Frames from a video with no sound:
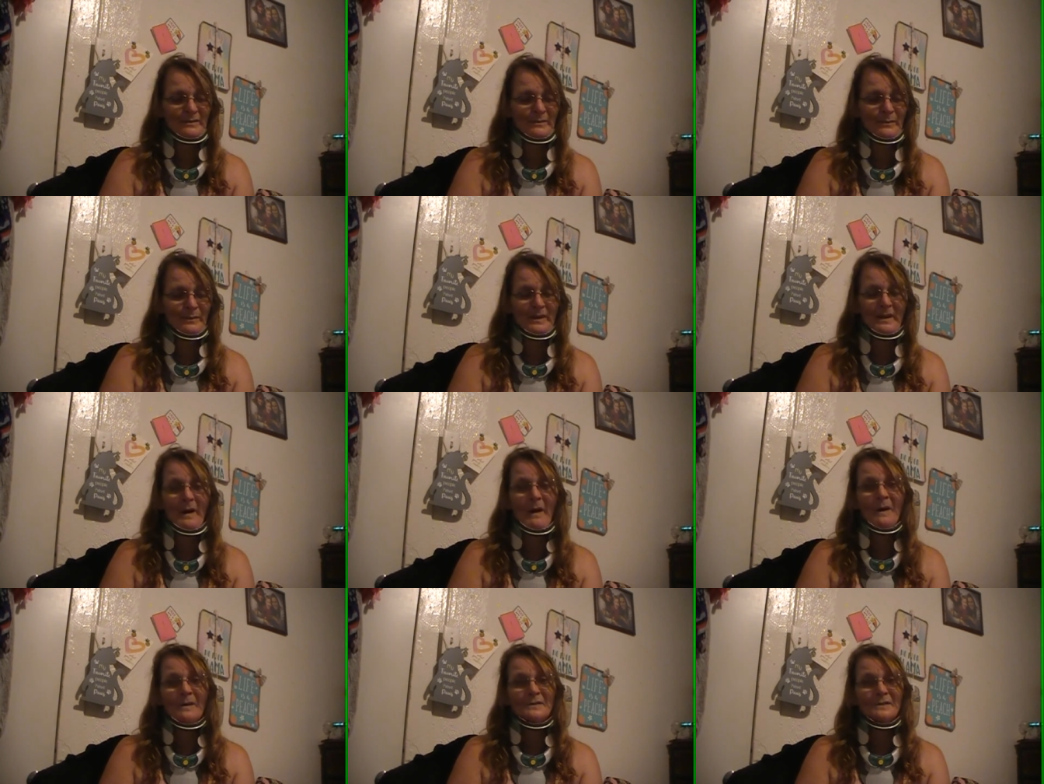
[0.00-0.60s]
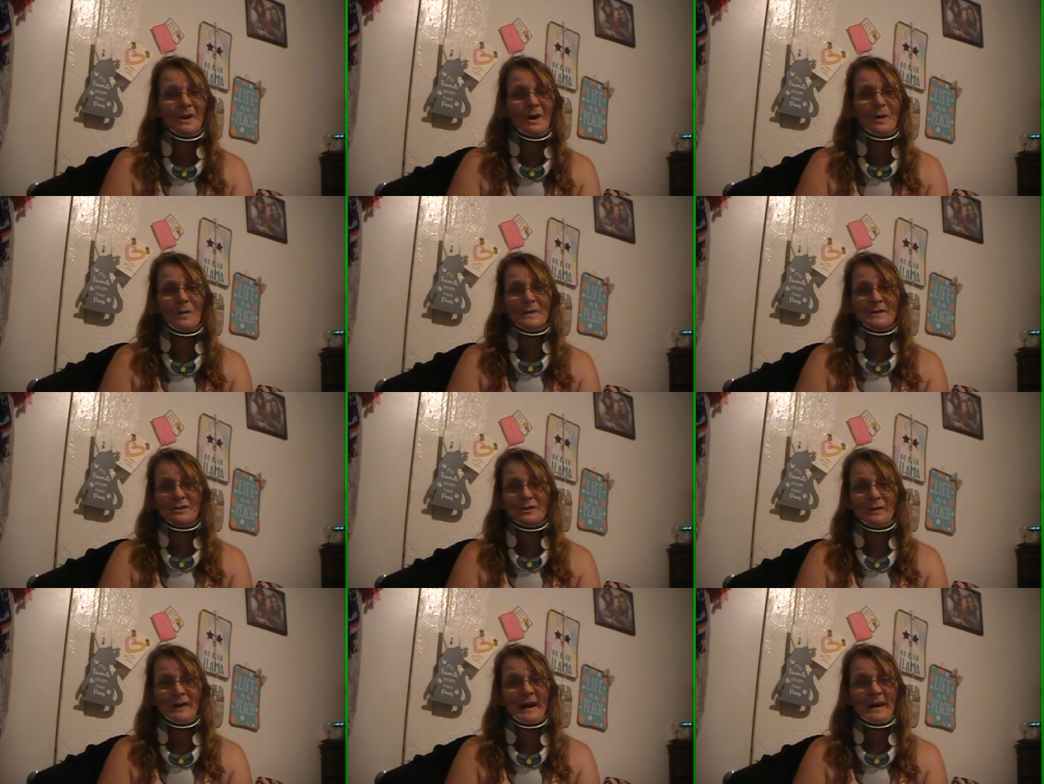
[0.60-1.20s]
we all know
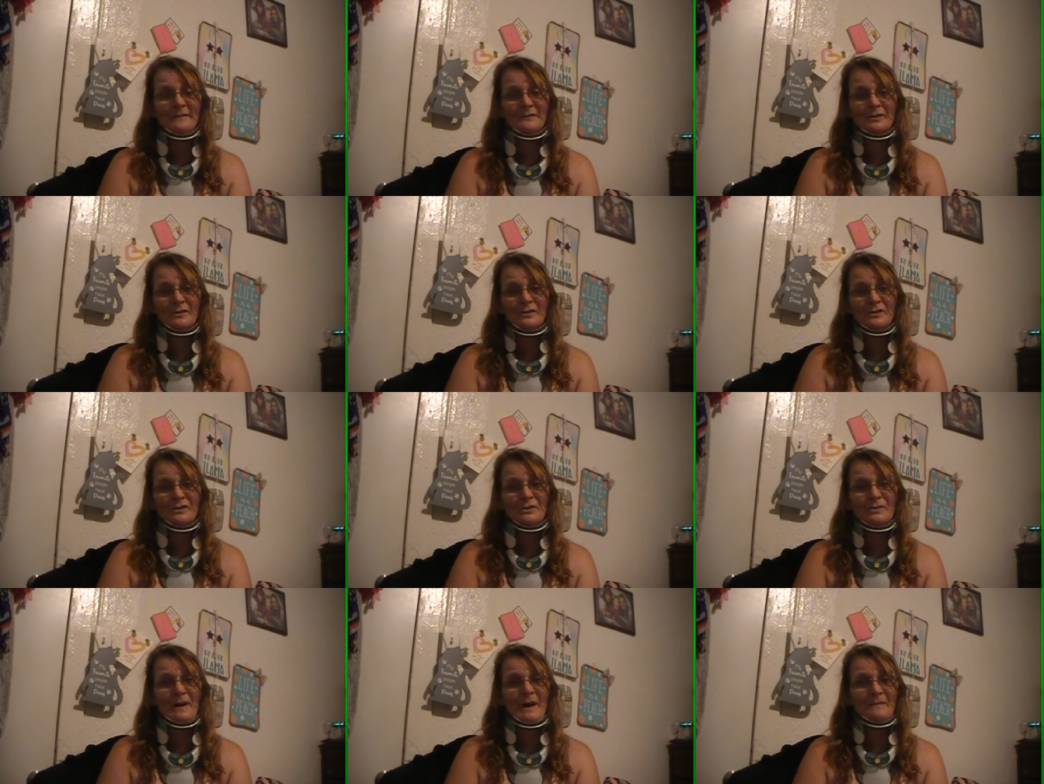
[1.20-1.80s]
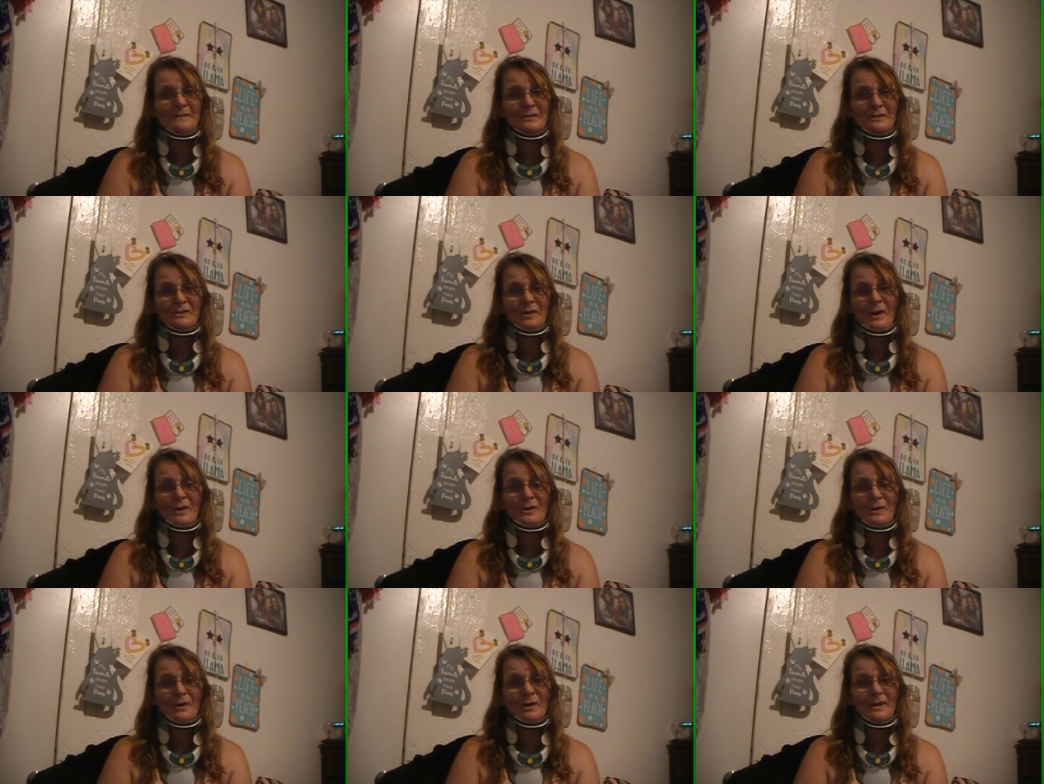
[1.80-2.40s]
as crafters, you have to
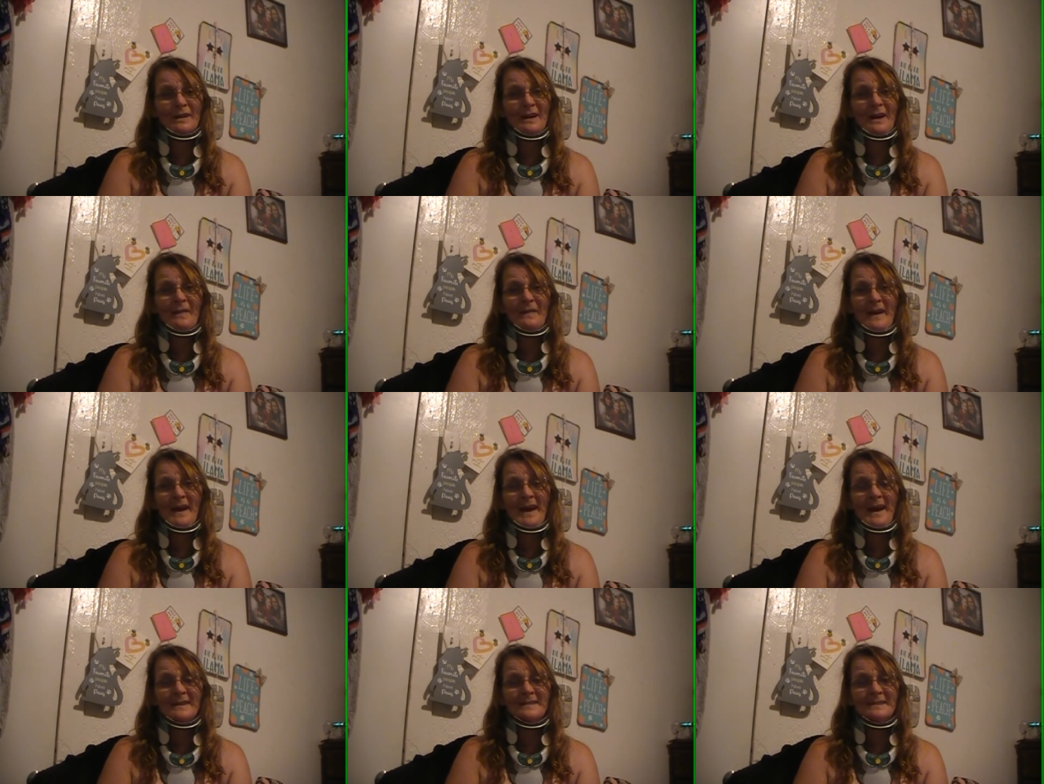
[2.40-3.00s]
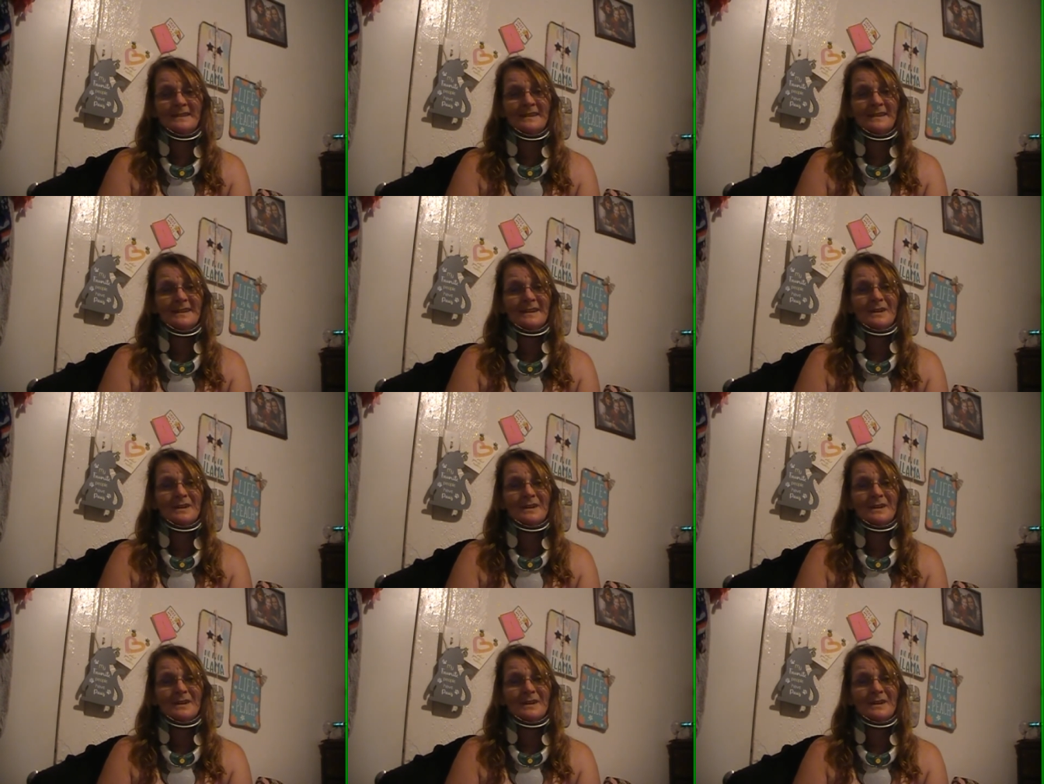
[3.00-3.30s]
start early on that,